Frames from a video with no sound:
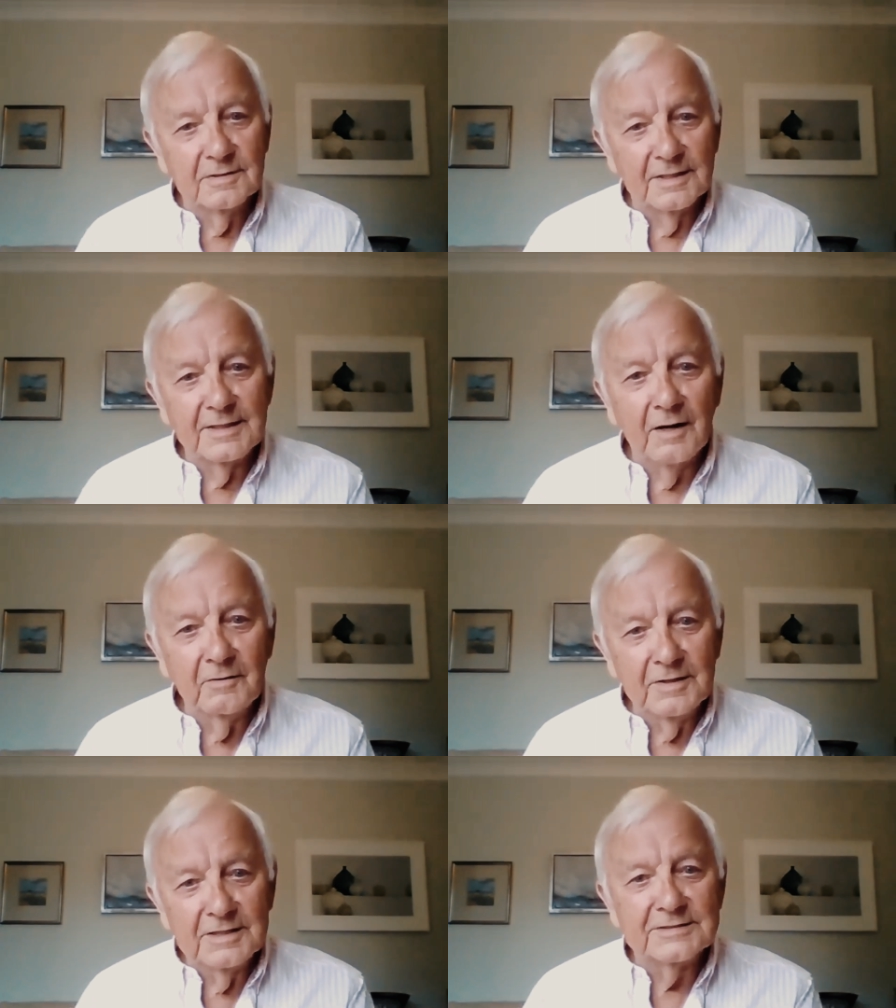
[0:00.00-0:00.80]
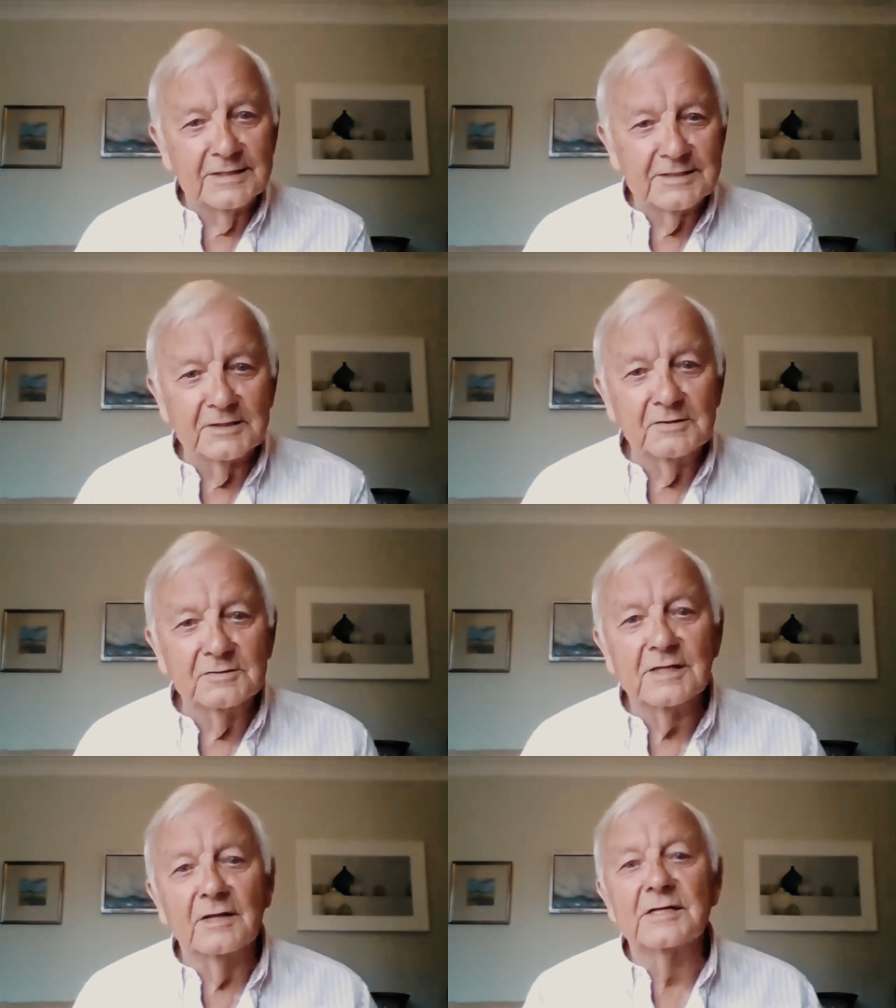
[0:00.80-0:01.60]
The known is the two.
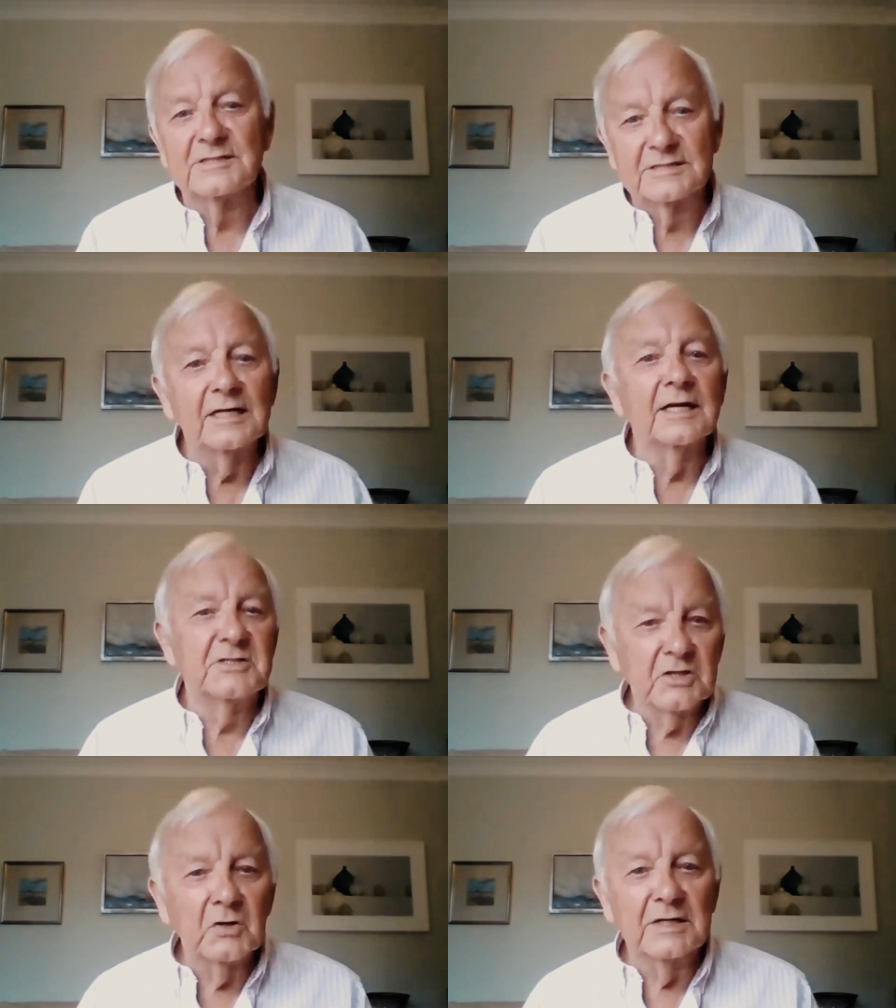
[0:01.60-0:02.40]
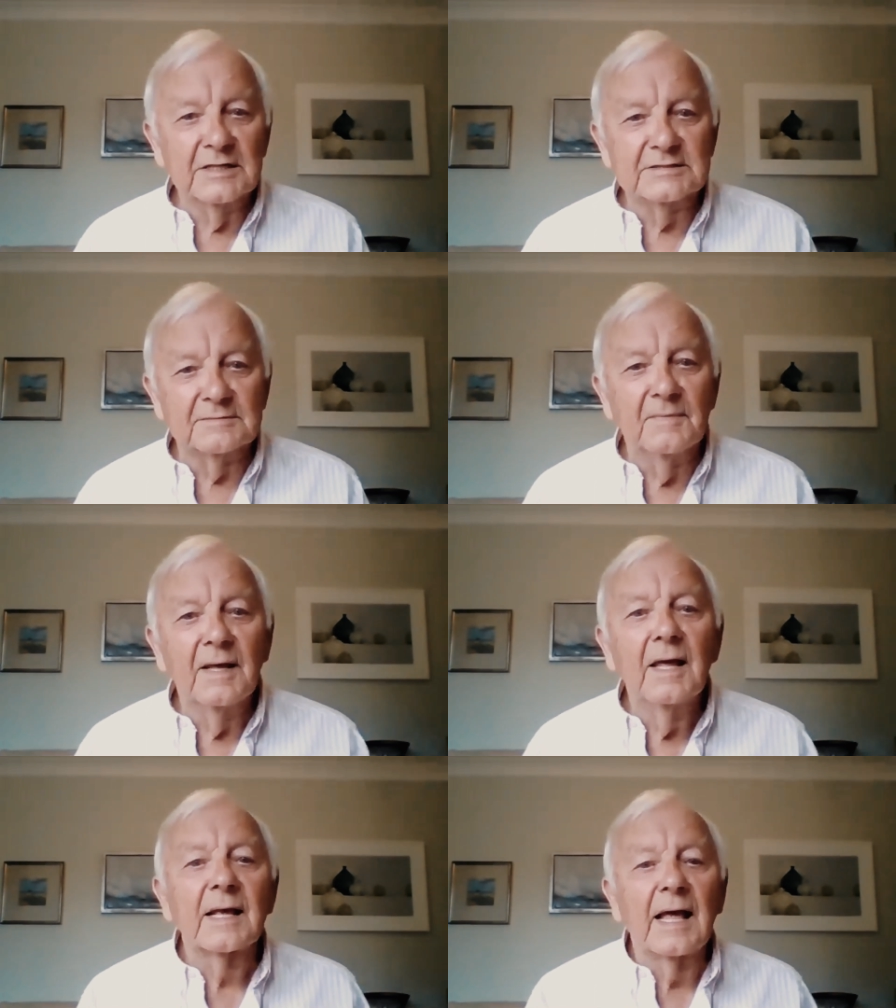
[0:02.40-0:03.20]
So there's still a dualism.
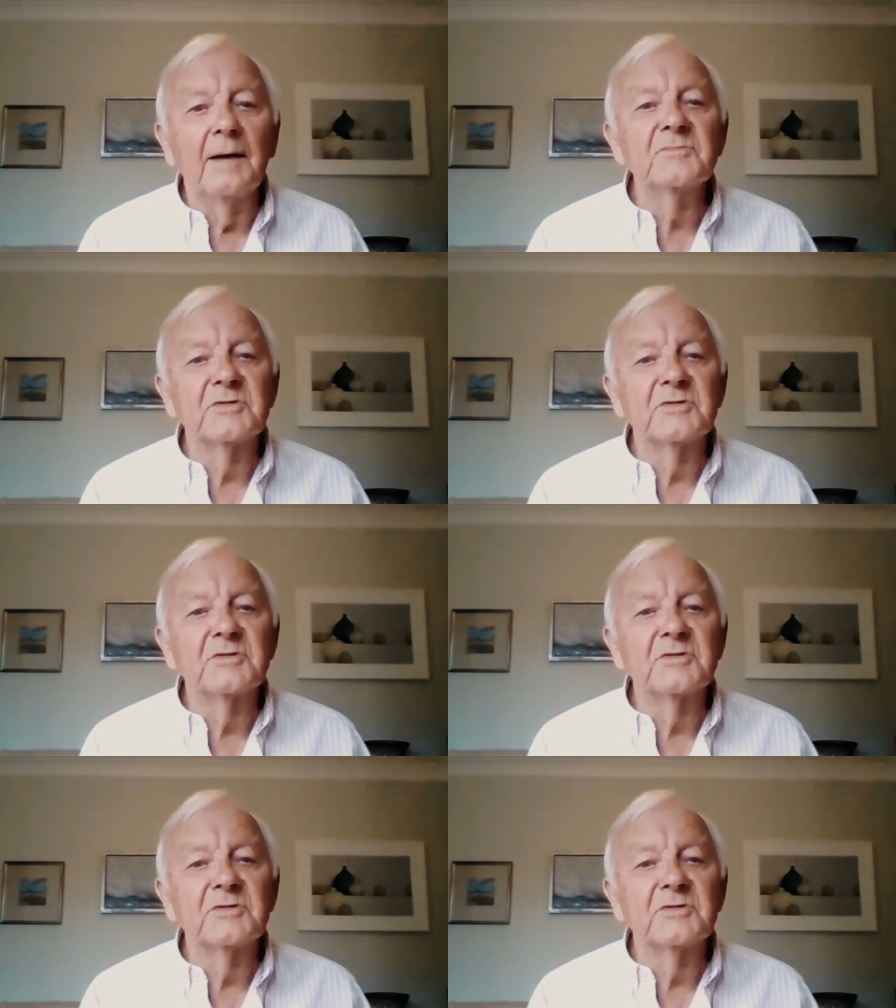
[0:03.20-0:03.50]
Come